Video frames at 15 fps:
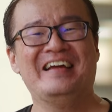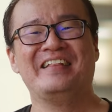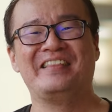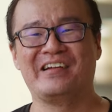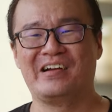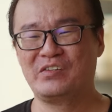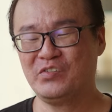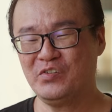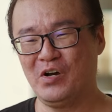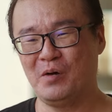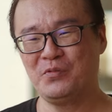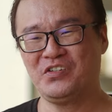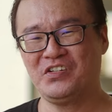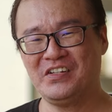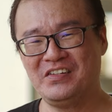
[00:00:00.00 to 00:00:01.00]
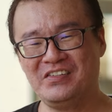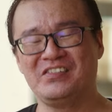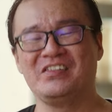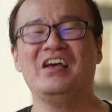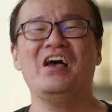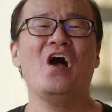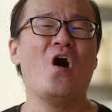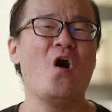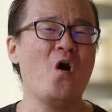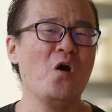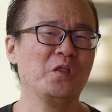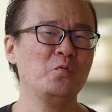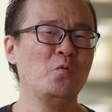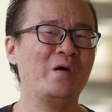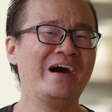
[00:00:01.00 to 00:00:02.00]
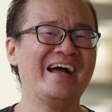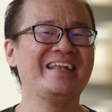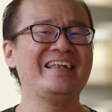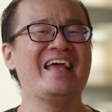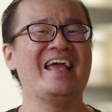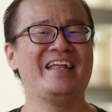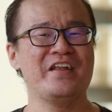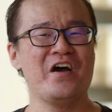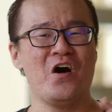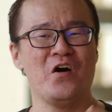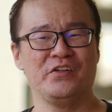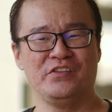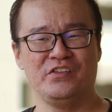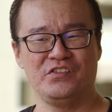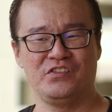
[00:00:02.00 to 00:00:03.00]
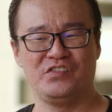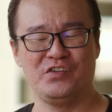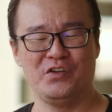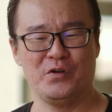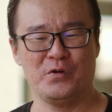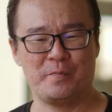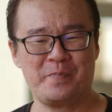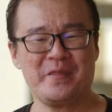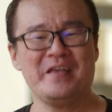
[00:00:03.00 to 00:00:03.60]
There are two options, on 1 and on 2.